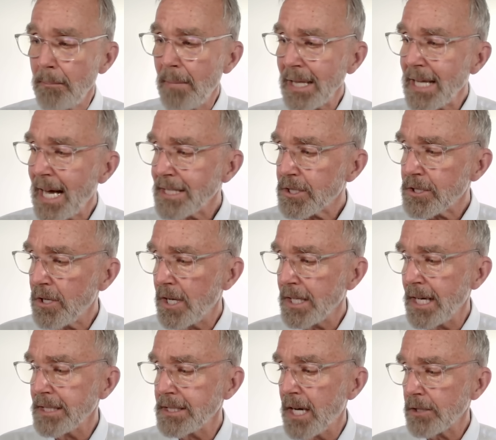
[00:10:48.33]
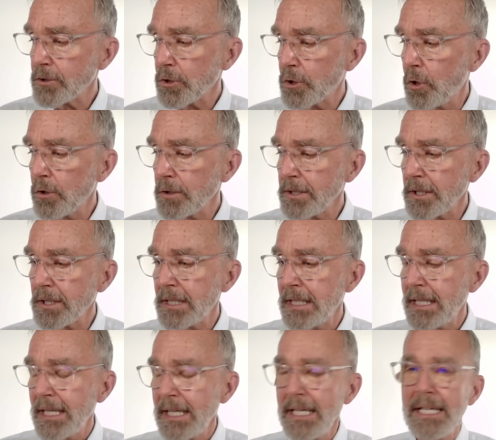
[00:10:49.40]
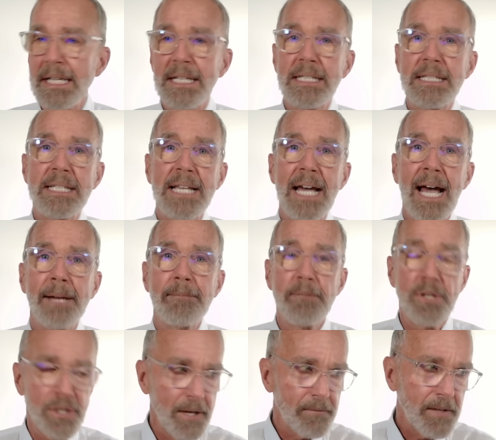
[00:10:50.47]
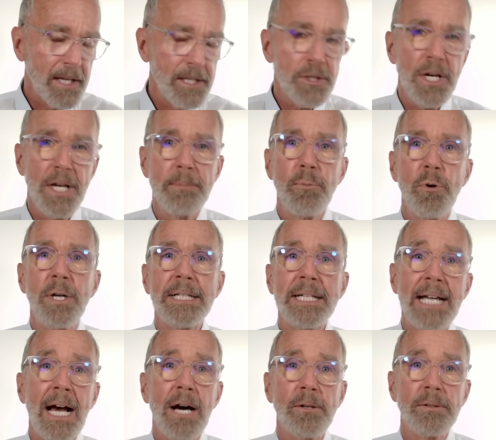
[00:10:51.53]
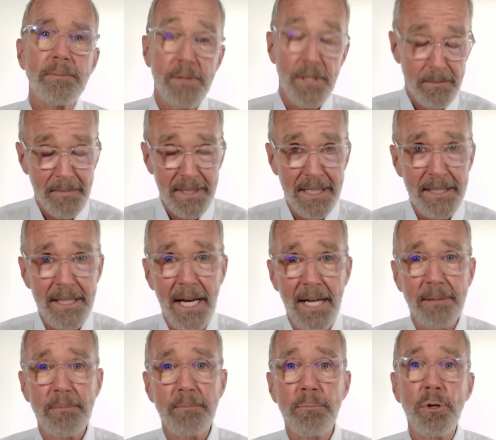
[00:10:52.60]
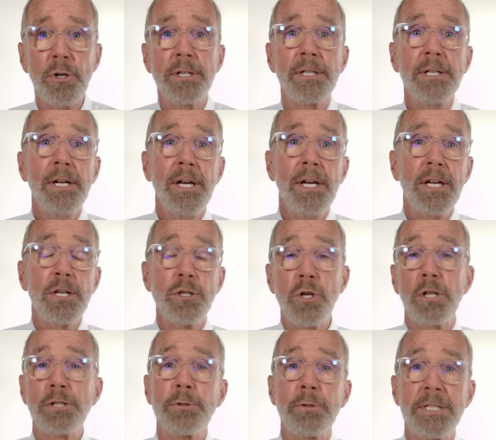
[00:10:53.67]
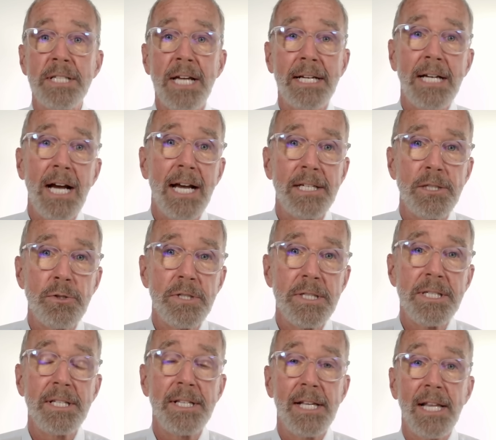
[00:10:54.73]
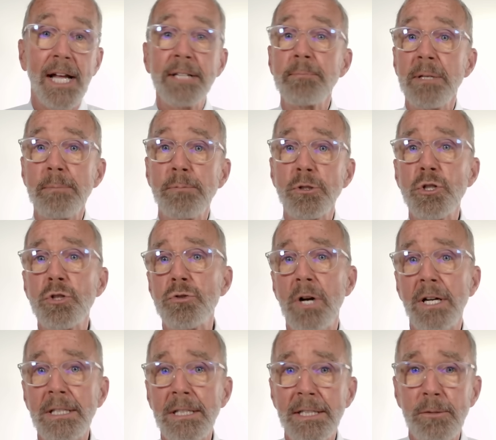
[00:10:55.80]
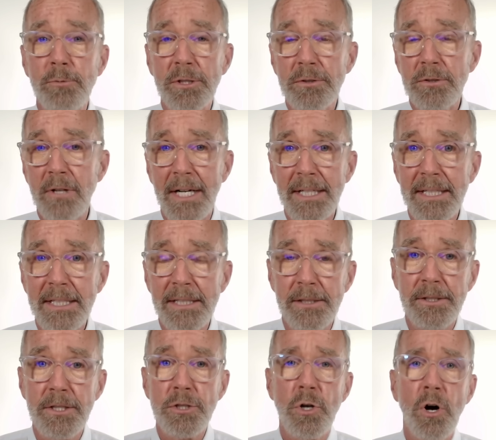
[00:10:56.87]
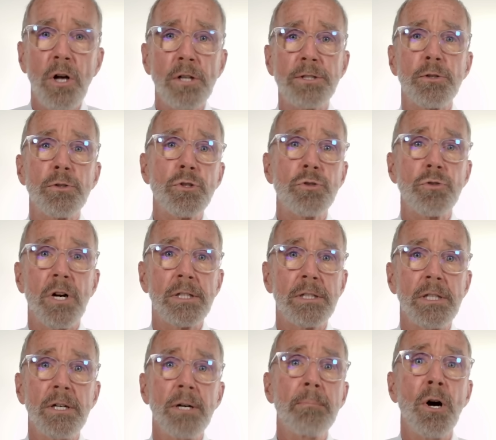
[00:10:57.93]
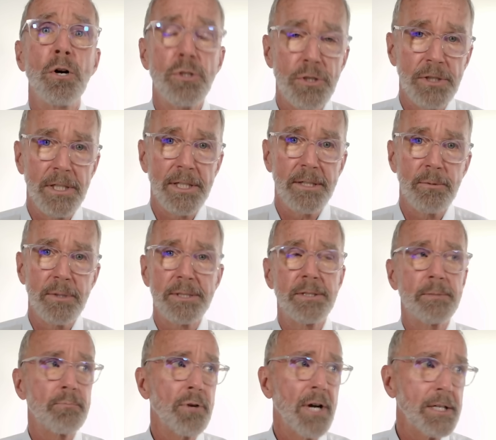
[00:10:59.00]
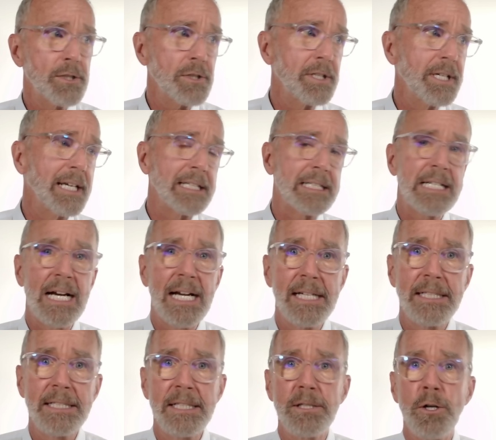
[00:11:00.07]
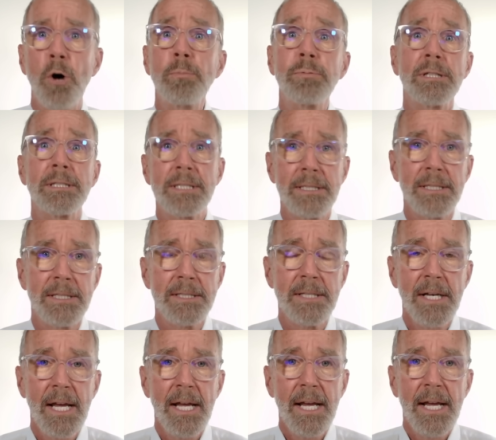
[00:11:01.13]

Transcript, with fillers: My last thought on Dr. Goldner is that Chef AJ pointed out to me that Brooke is also a psychiatrist, and a lot of people struggling with chronic illness also struggle emotionally with depression, anxiety, hopelessness,